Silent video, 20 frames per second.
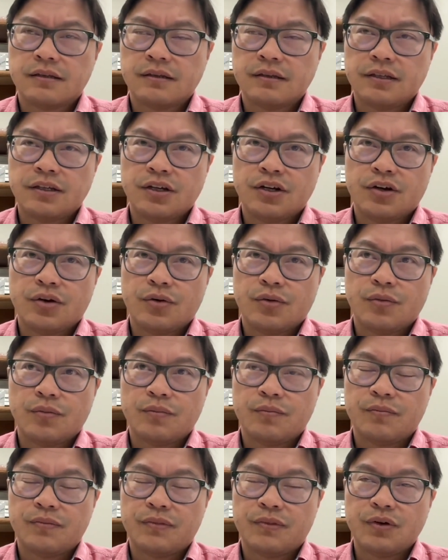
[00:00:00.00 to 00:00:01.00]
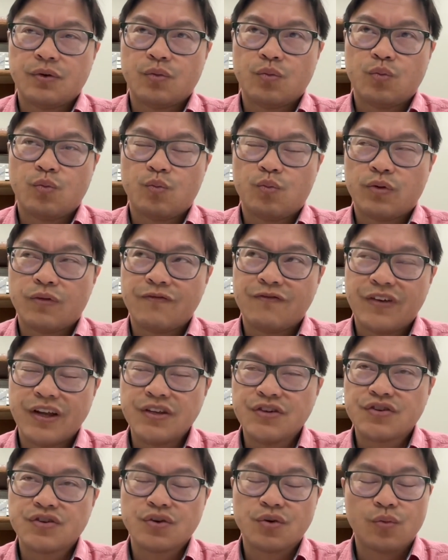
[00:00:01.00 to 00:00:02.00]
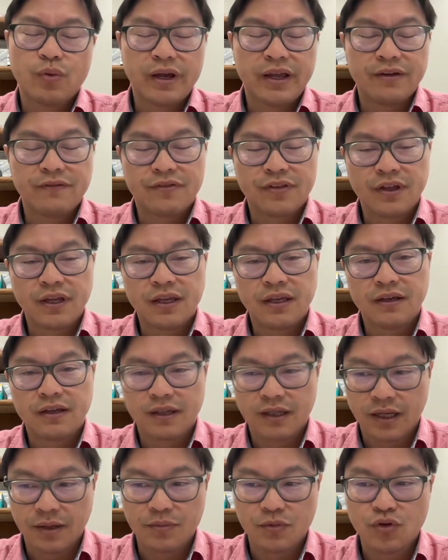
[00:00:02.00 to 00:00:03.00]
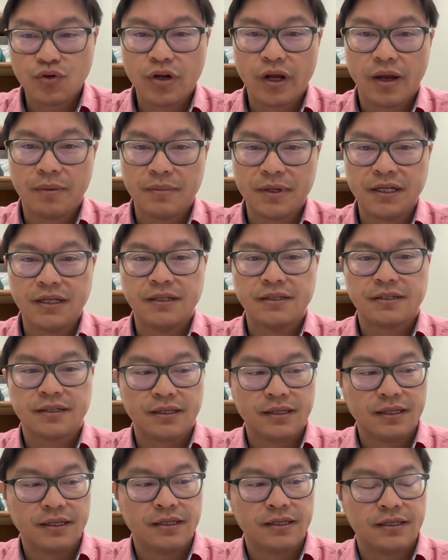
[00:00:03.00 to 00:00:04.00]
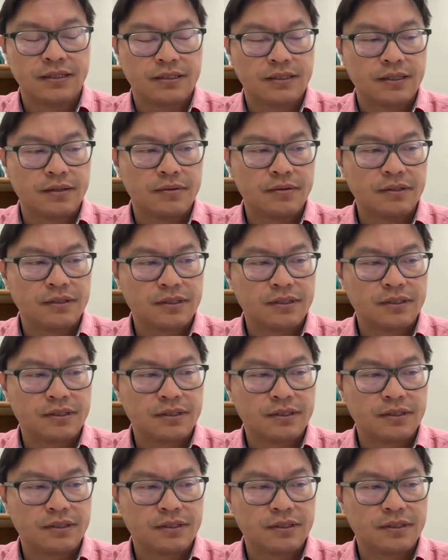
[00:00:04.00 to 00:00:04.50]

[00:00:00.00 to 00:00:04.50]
you know, the conventional way of thinking of type two diabetes is